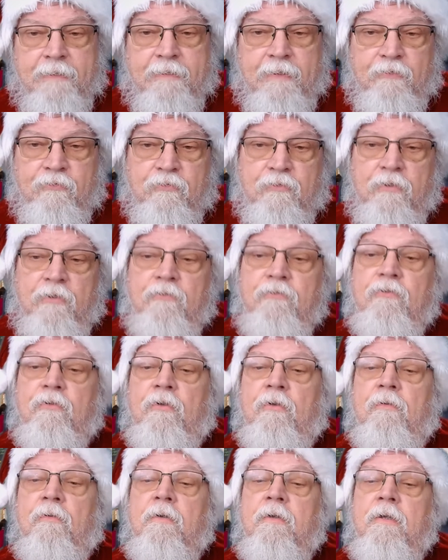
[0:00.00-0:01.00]
that's good
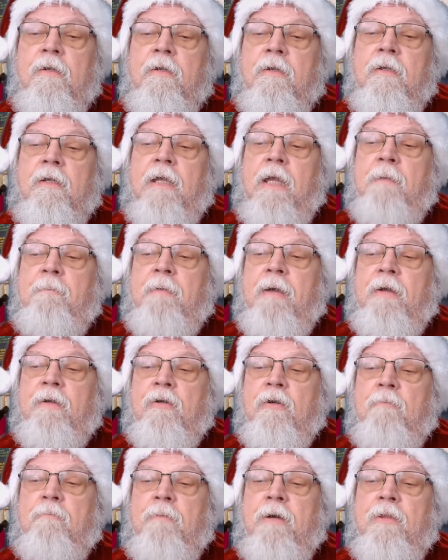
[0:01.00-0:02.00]
too, and about
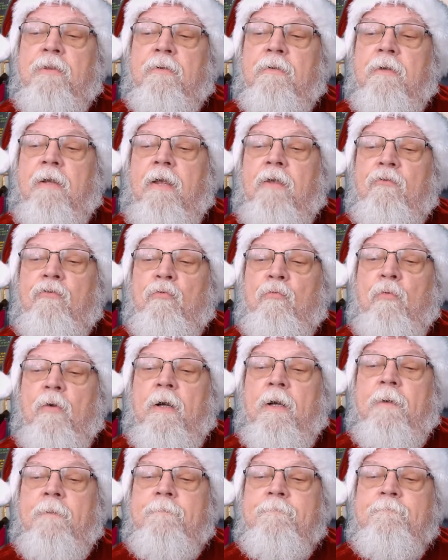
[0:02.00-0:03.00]
her mother as
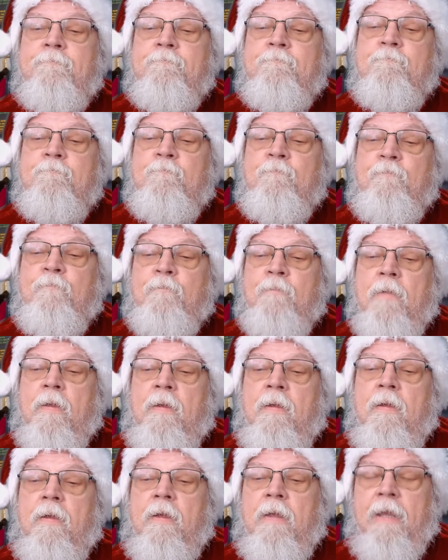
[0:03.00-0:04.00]
well.
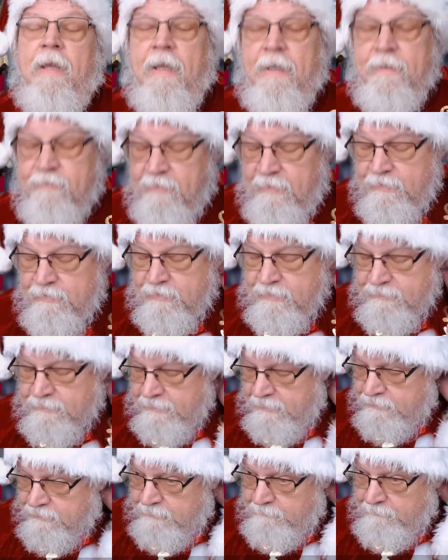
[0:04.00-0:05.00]
And then she
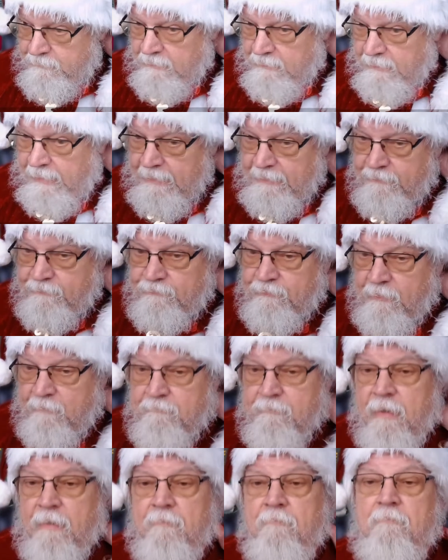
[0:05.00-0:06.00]
says she would like
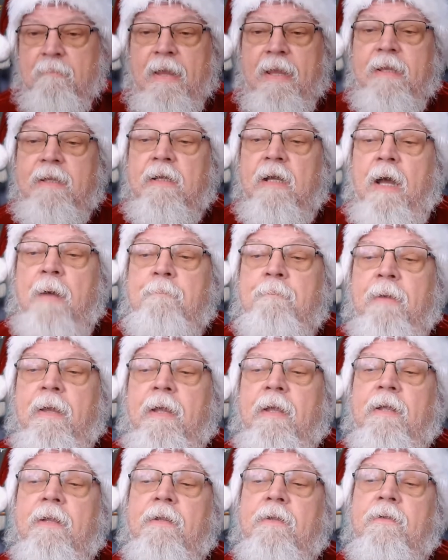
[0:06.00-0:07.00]
some makeup
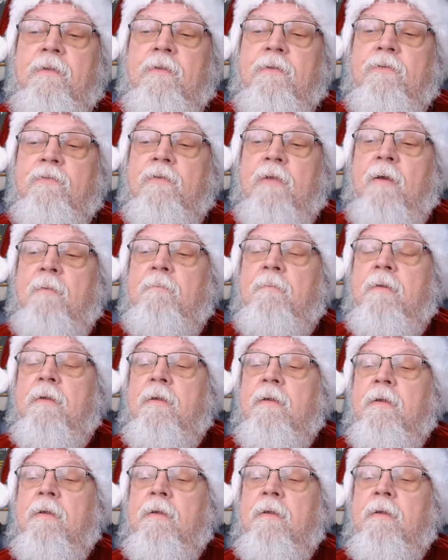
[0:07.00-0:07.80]
and some